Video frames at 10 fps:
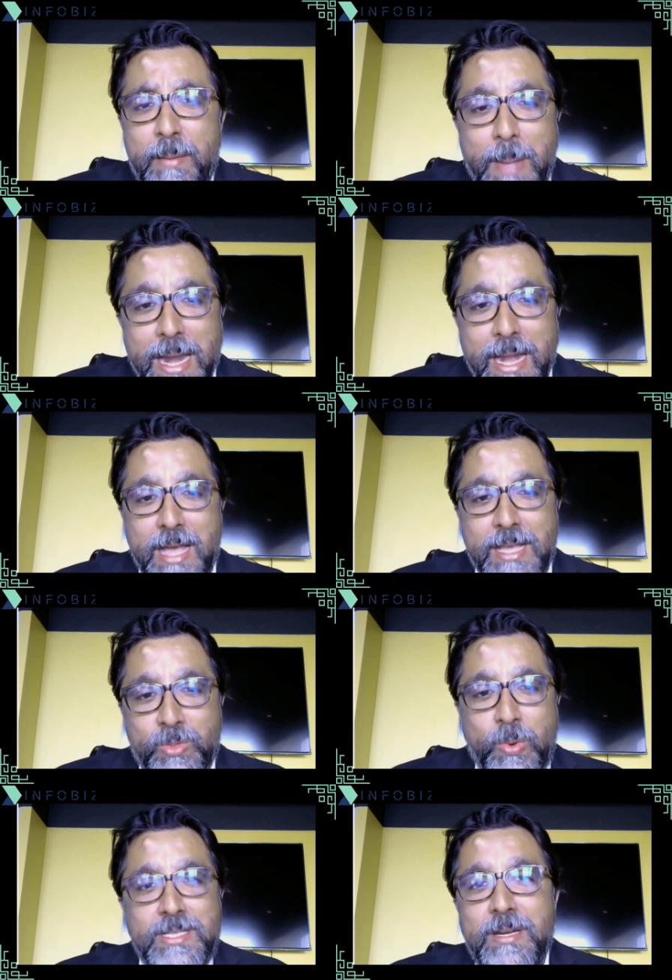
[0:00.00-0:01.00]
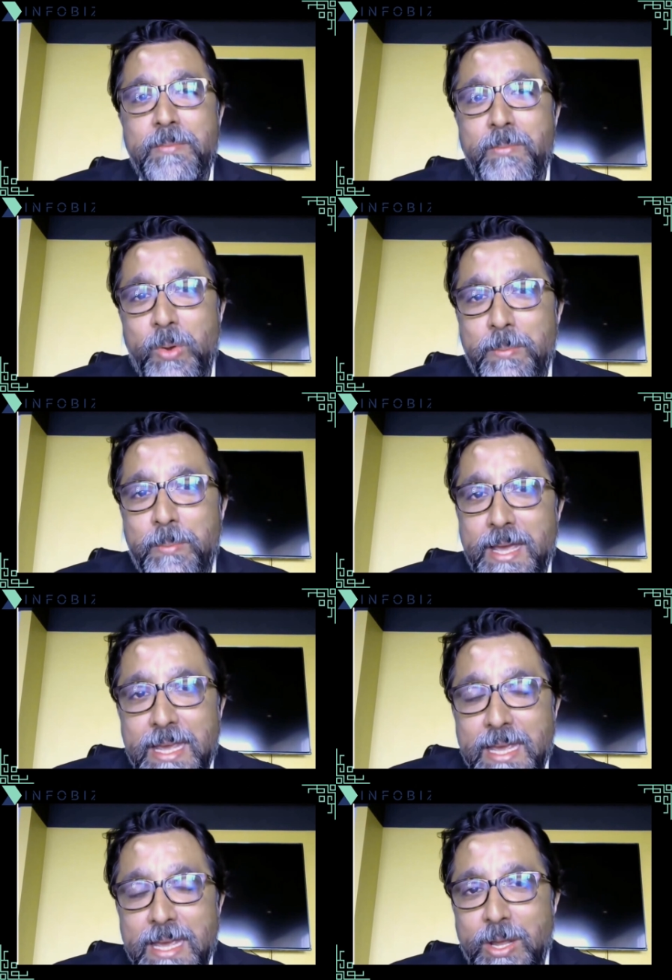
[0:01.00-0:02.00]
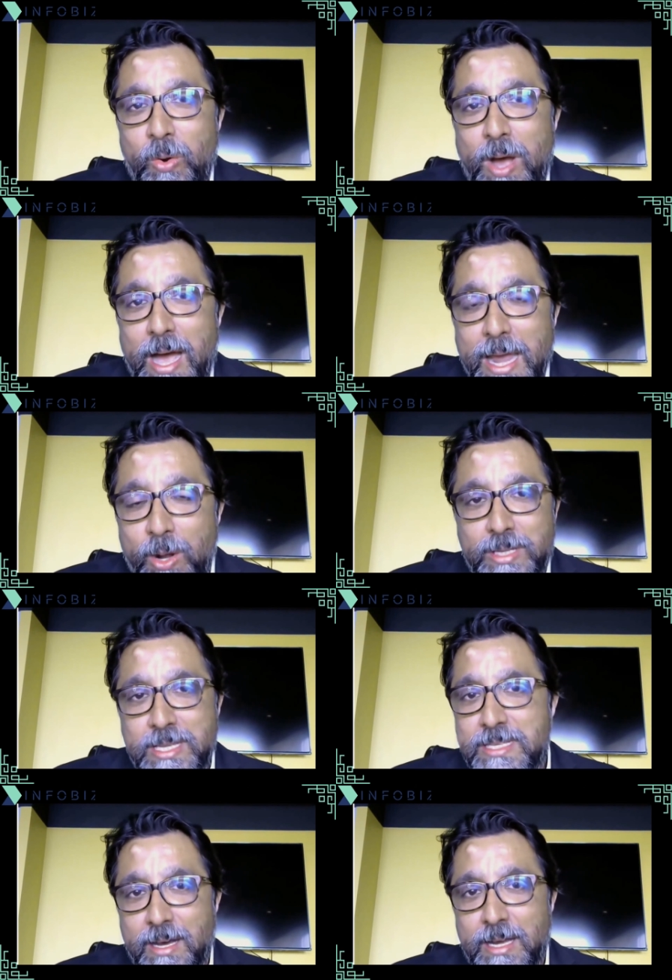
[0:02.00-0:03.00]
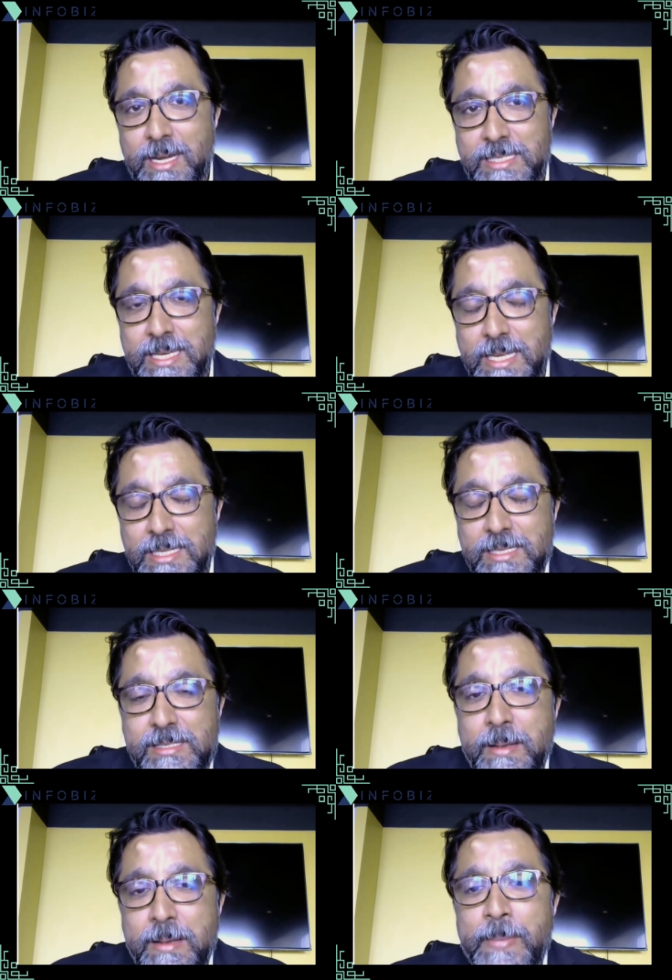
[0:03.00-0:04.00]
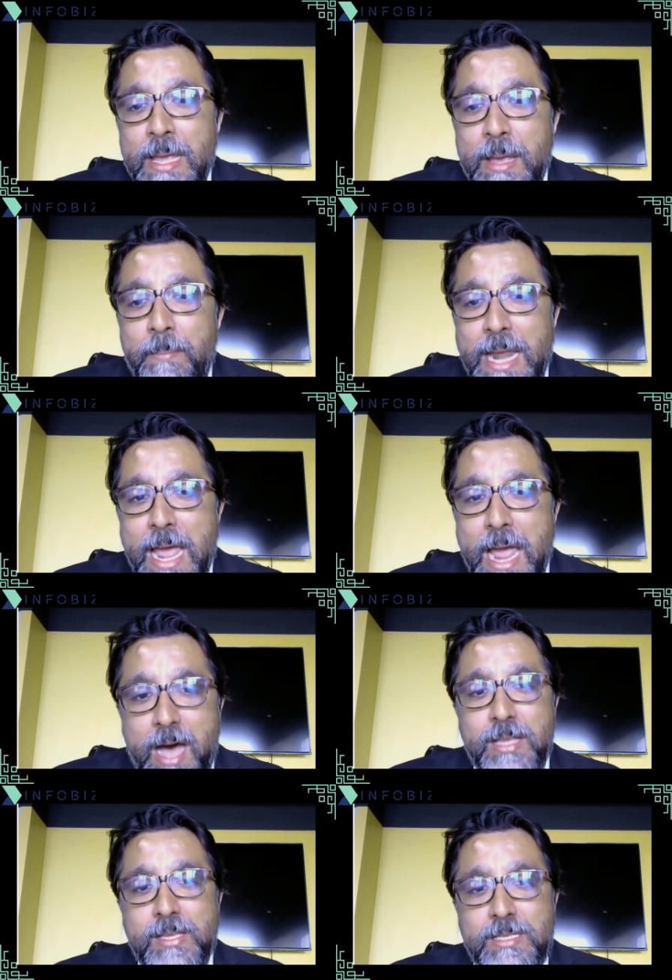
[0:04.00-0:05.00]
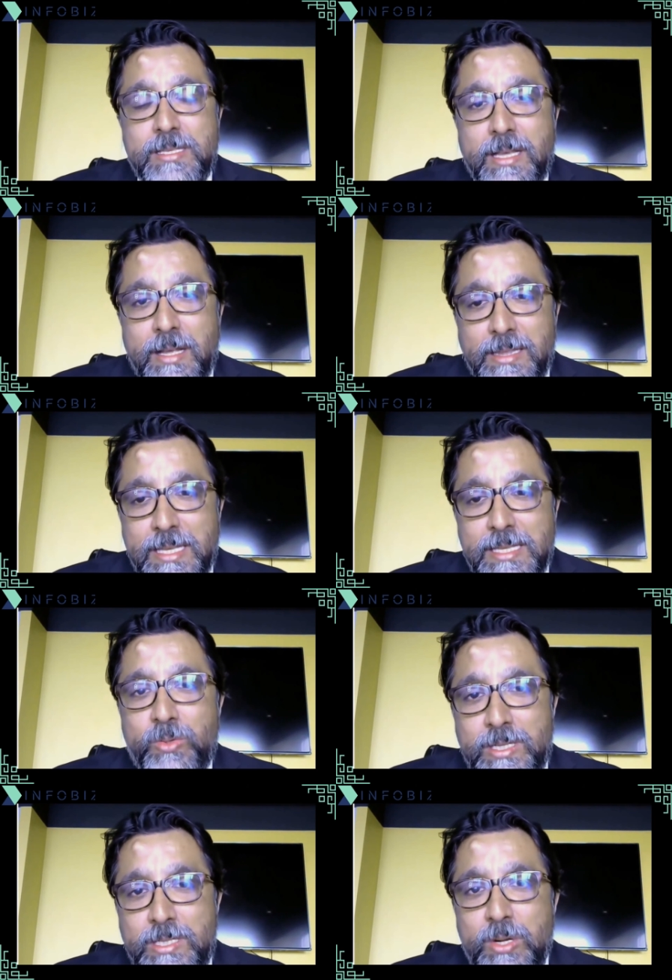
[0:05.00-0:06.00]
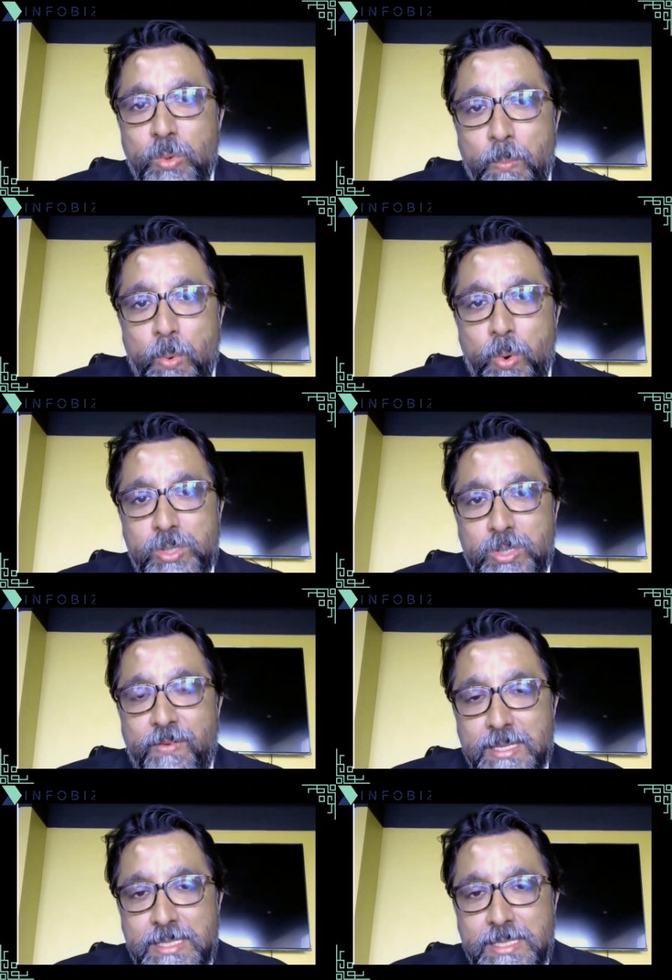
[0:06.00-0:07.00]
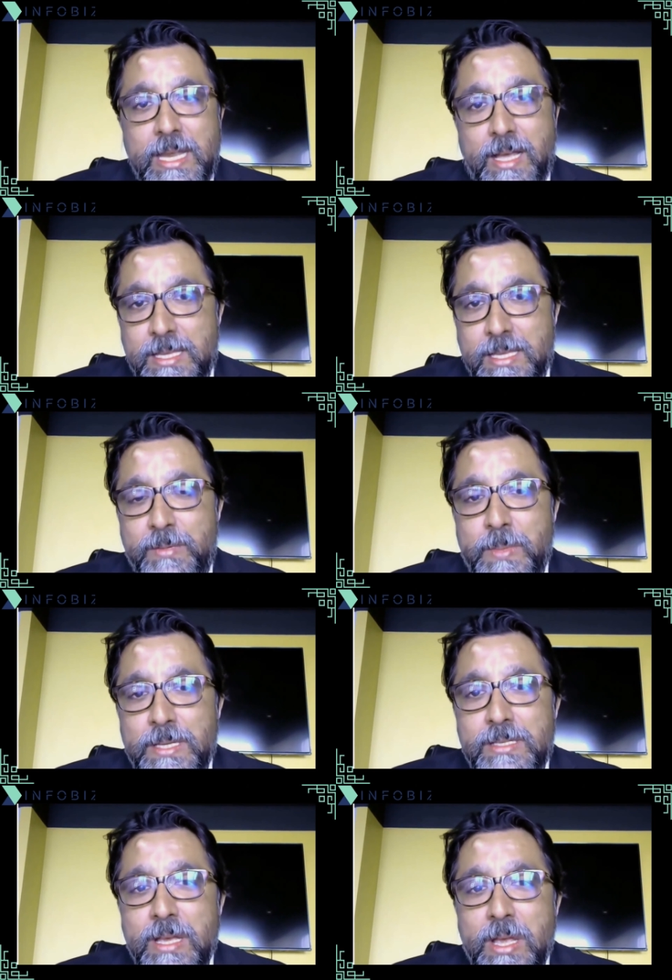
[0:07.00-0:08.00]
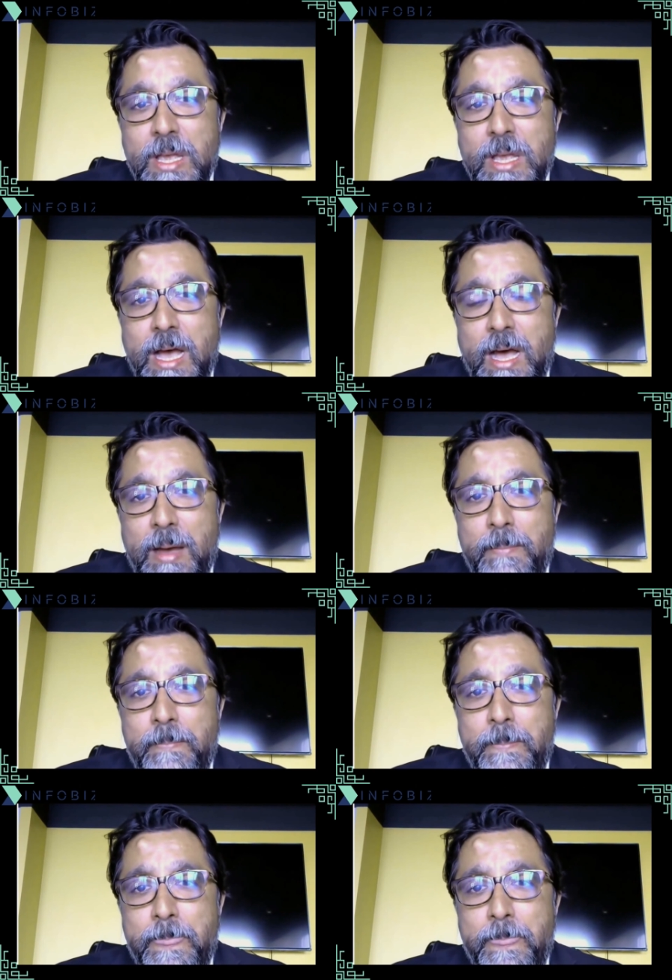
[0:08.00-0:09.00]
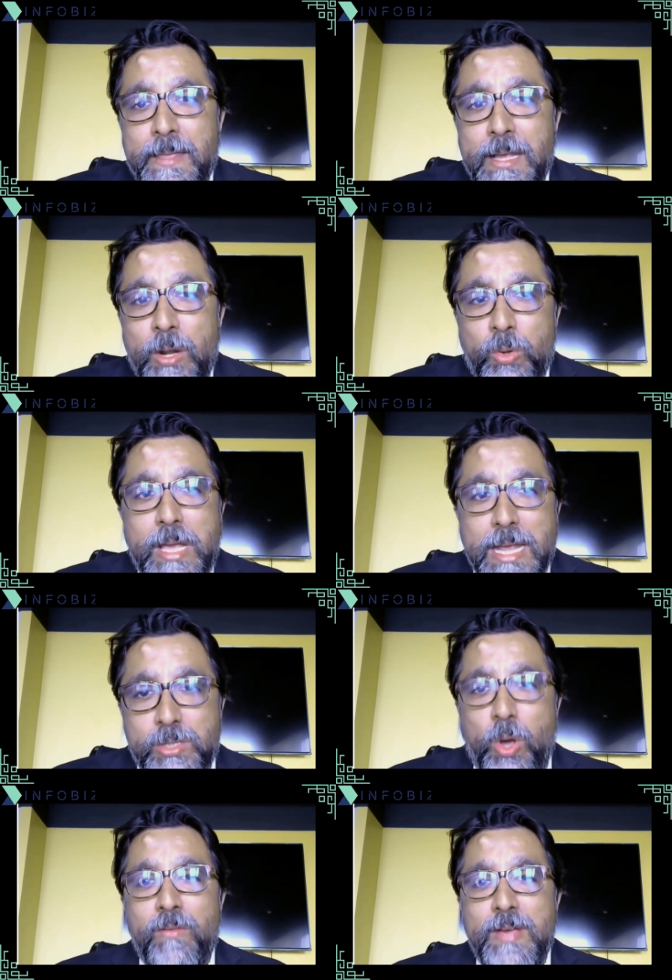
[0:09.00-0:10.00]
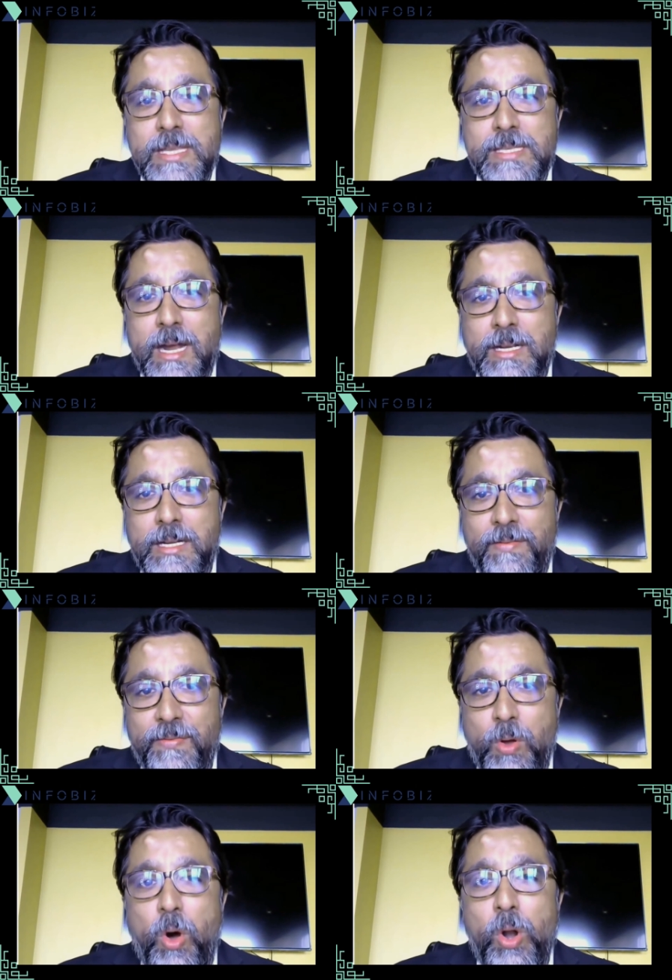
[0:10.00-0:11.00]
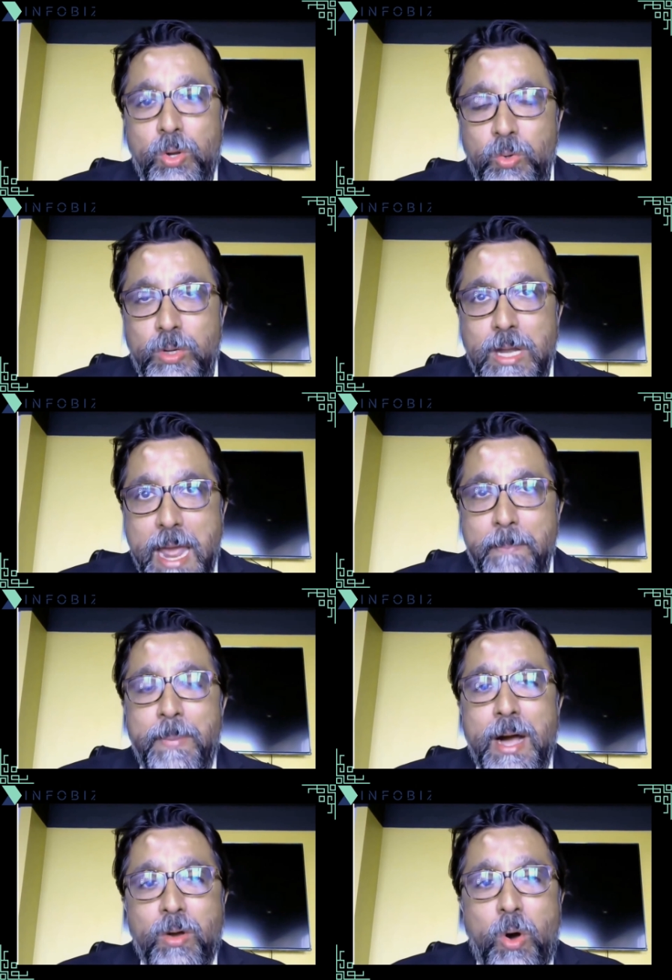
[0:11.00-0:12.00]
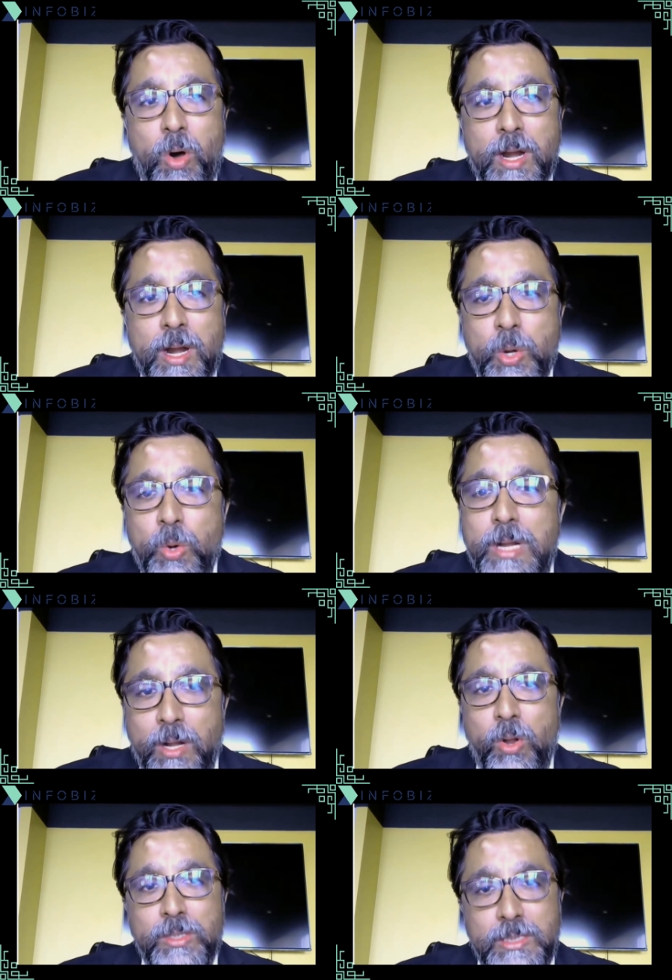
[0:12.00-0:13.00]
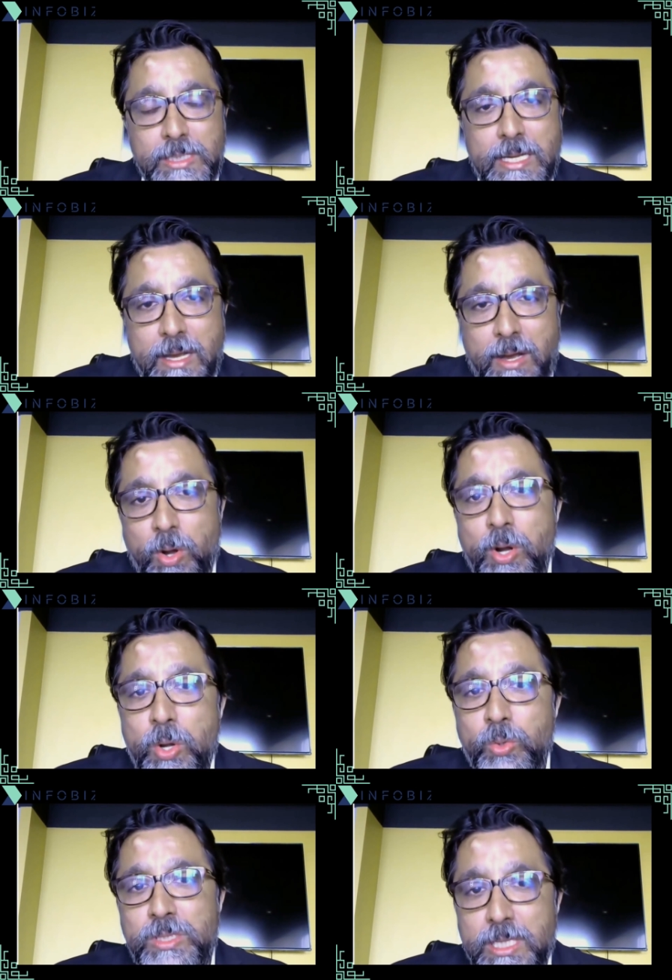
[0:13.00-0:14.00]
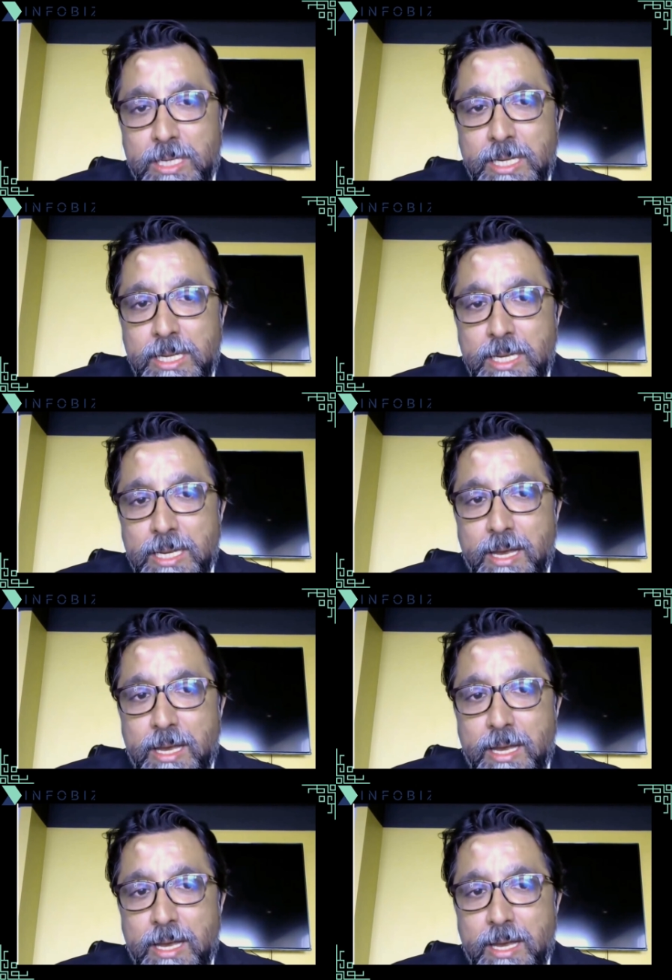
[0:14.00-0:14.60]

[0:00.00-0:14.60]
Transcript: My last question, Mohin bhai, I know this is early stages, but I ask this question to most of our senior customers. Look, it's always a tough call to embark on a new technology, on a new journey,